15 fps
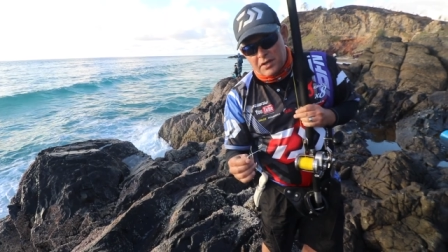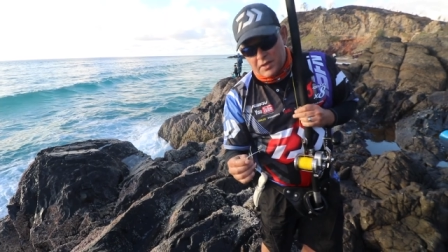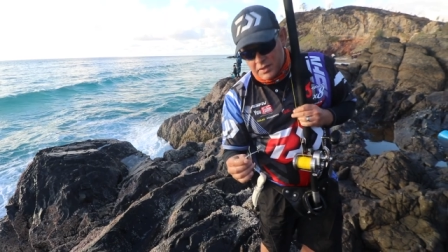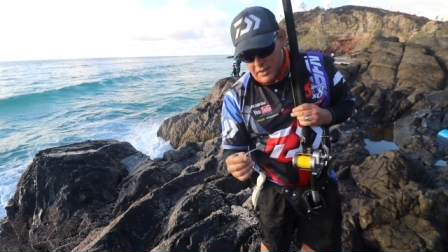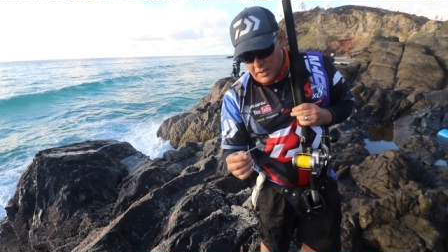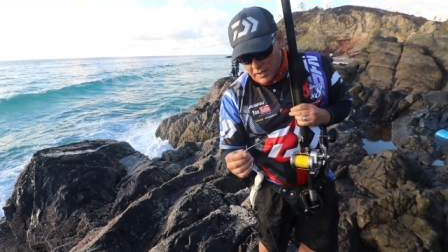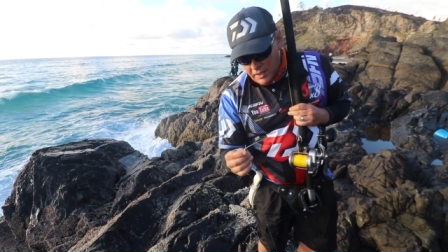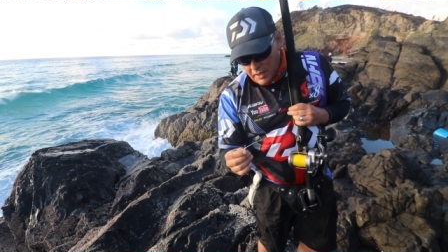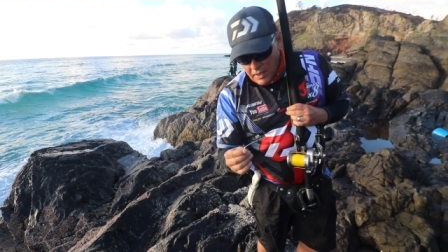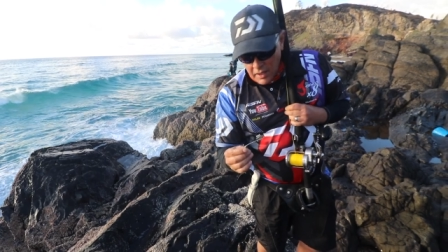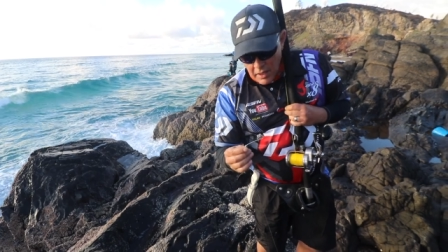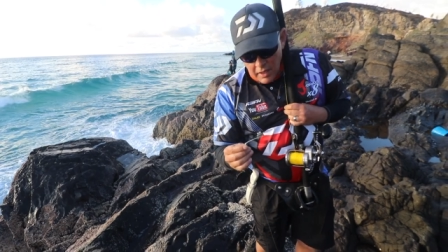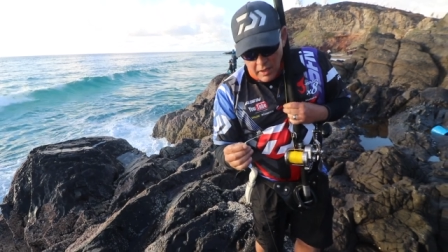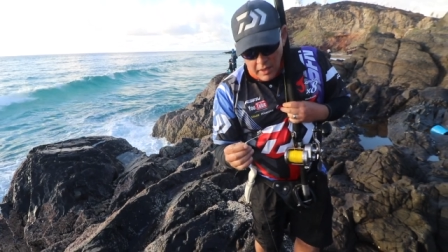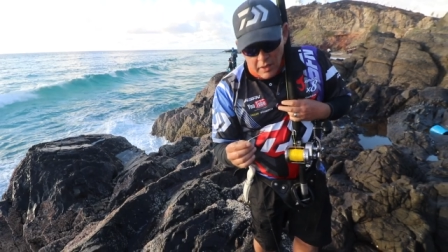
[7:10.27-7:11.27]

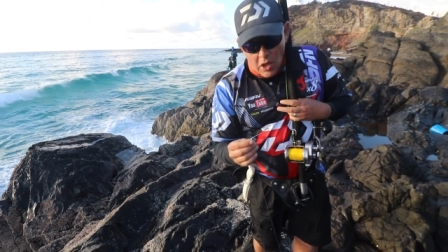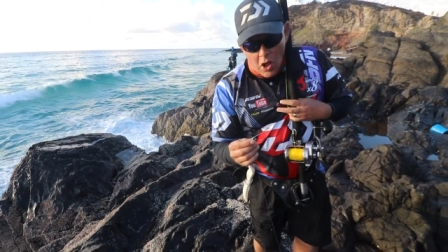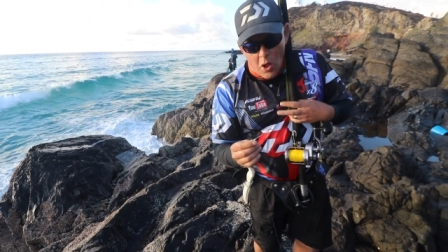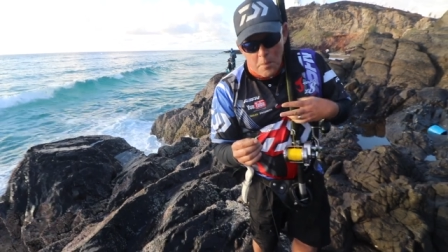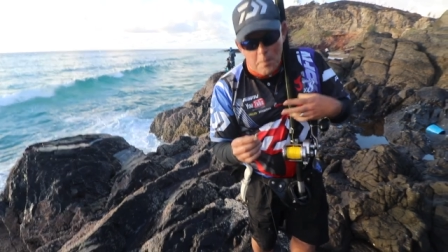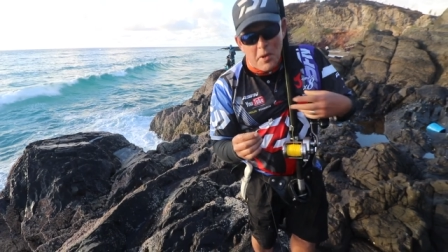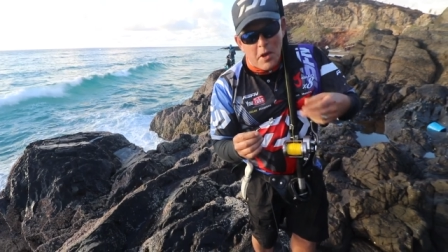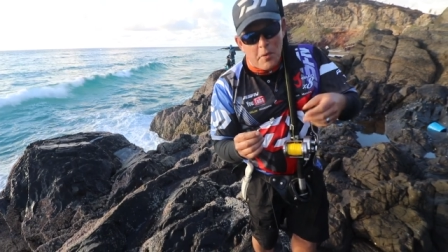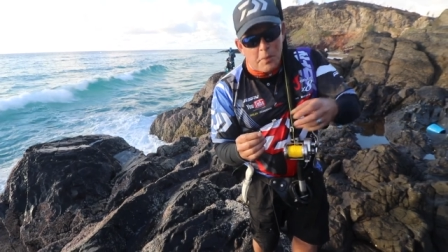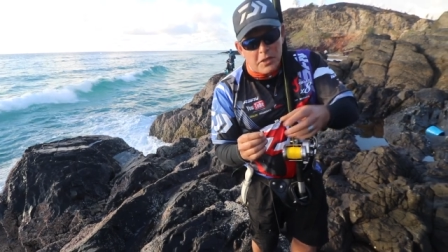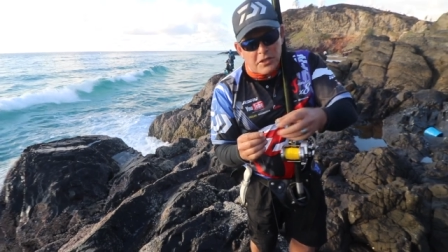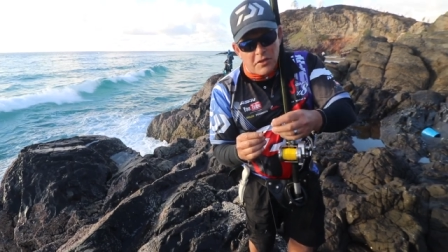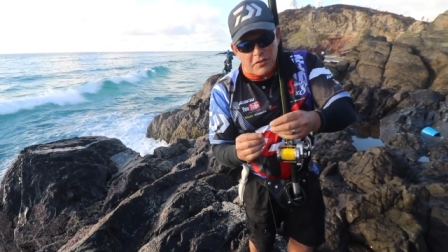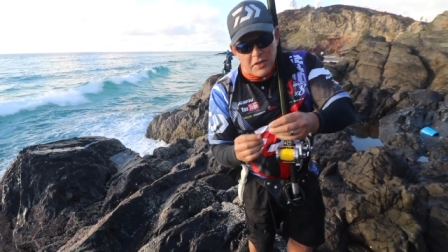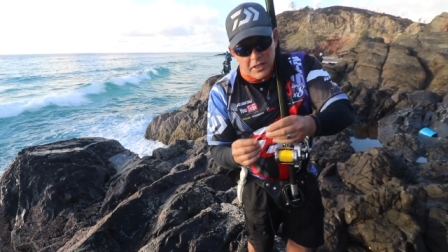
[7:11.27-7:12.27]
The whole
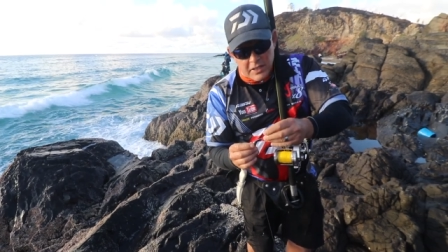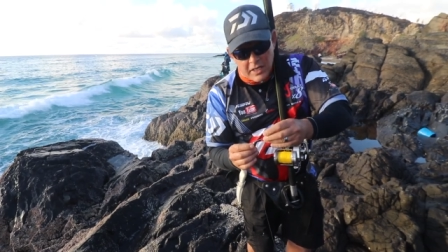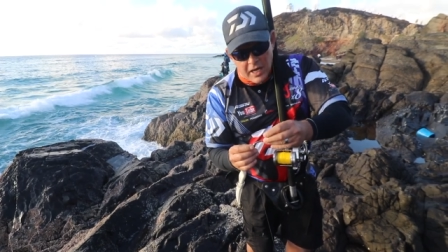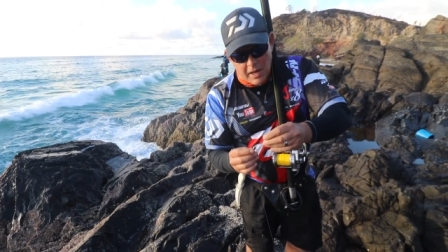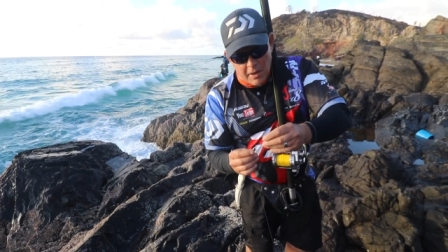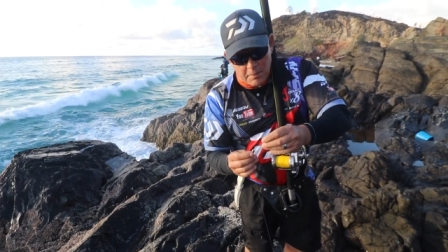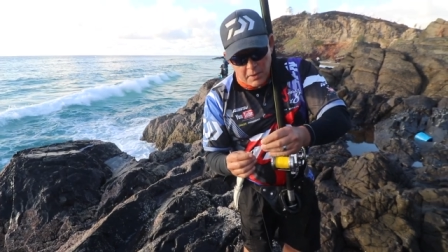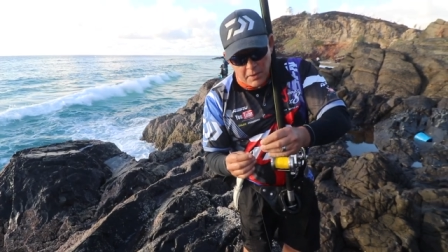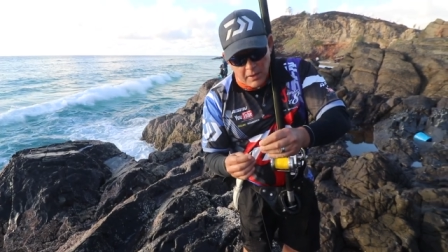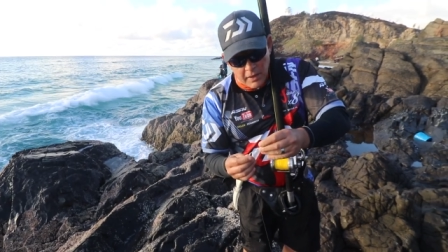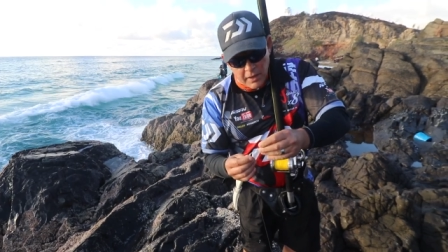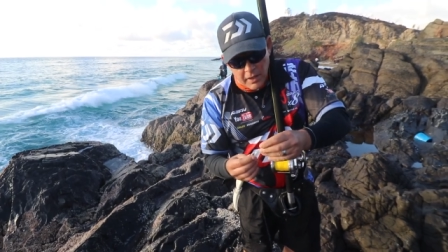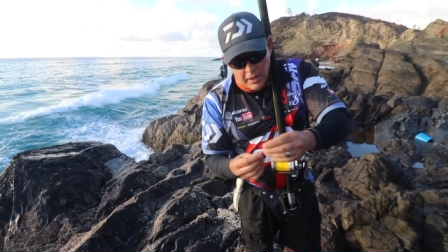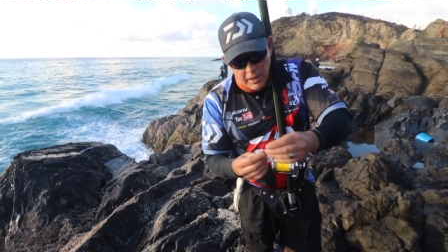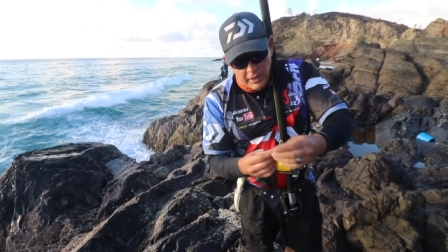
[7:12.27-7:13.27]
purpose of this clip
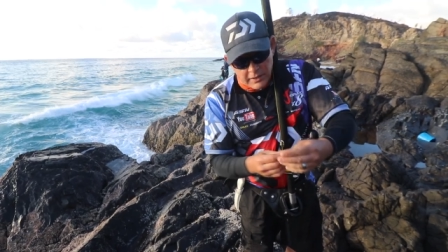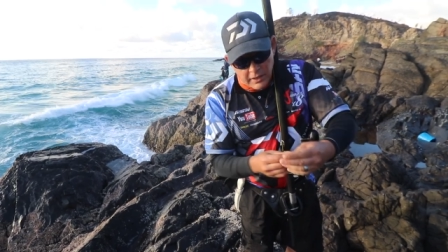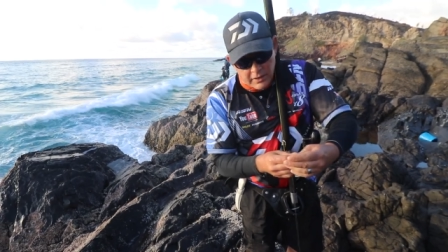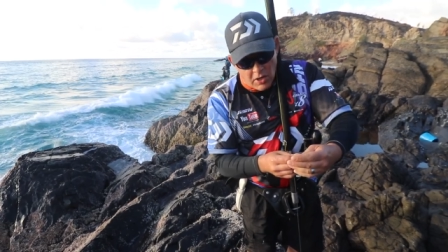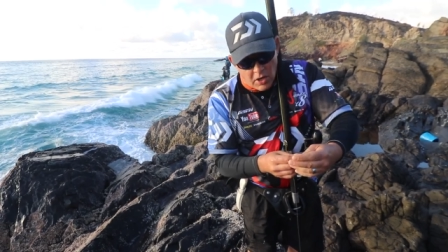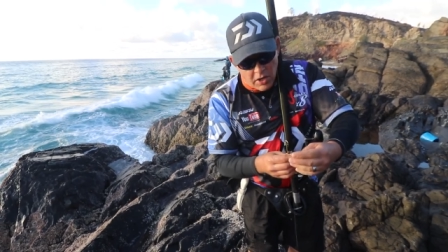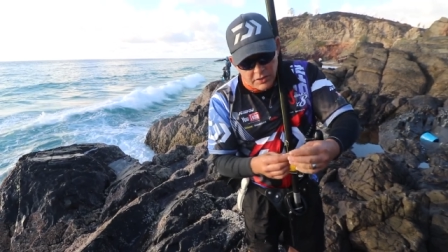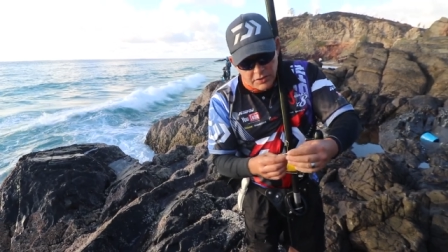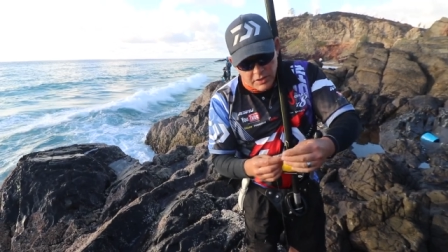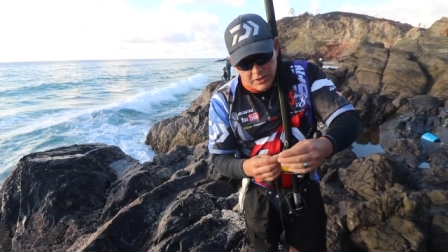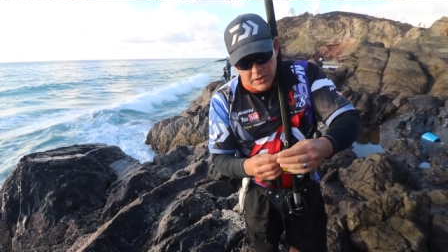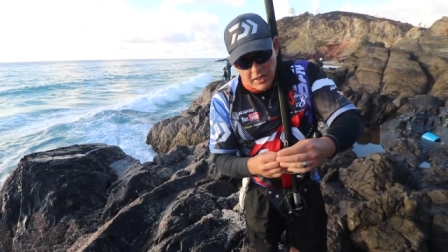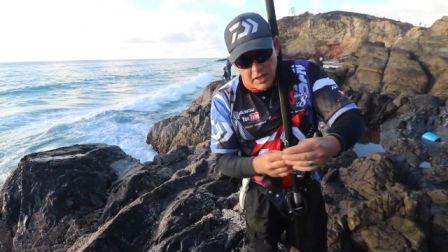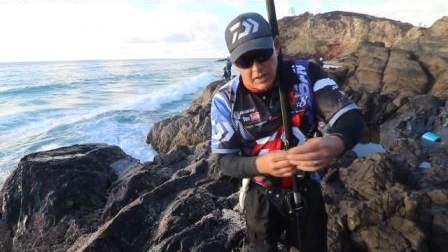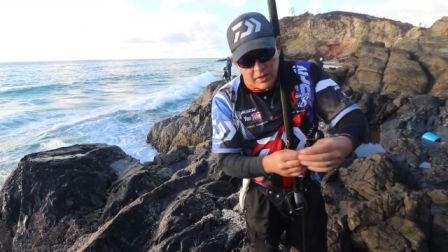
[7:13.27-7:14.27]
is it can't
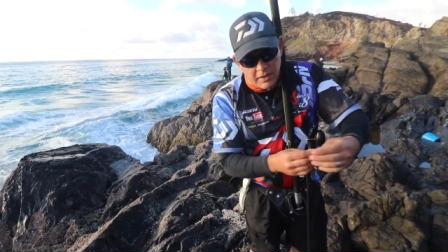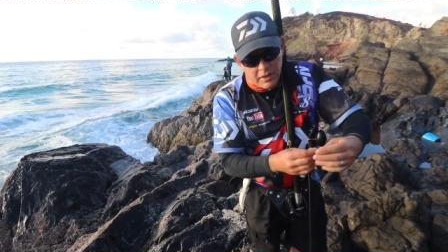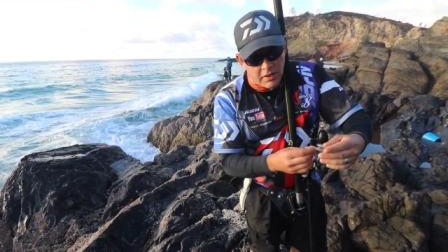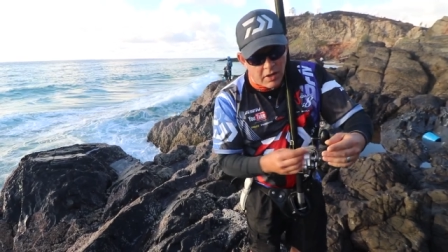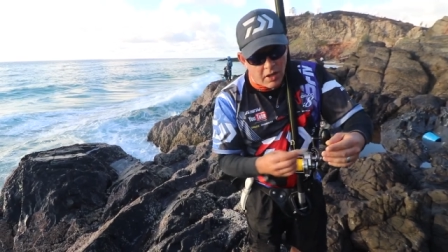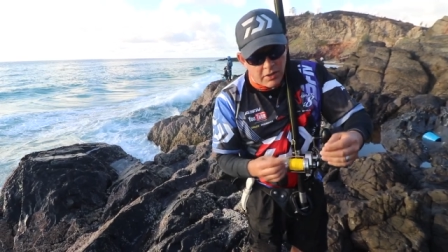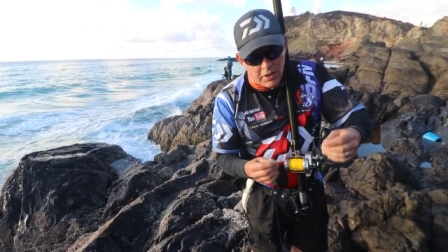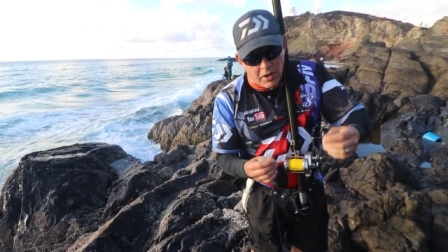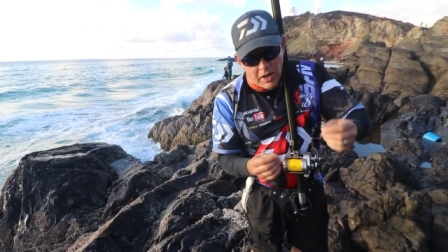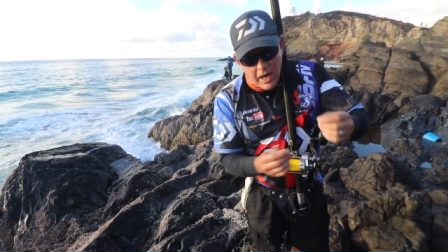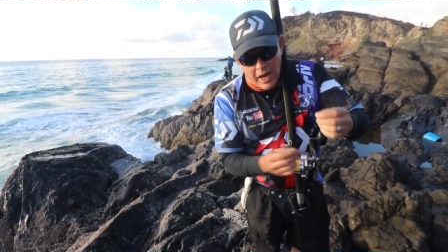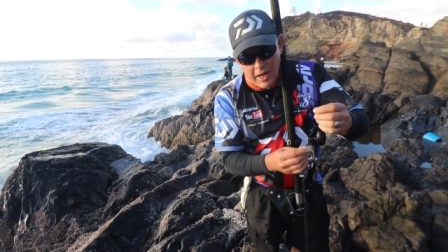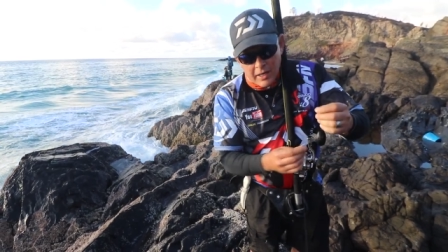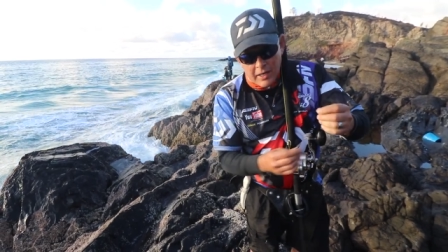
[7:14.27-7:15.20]
return on your line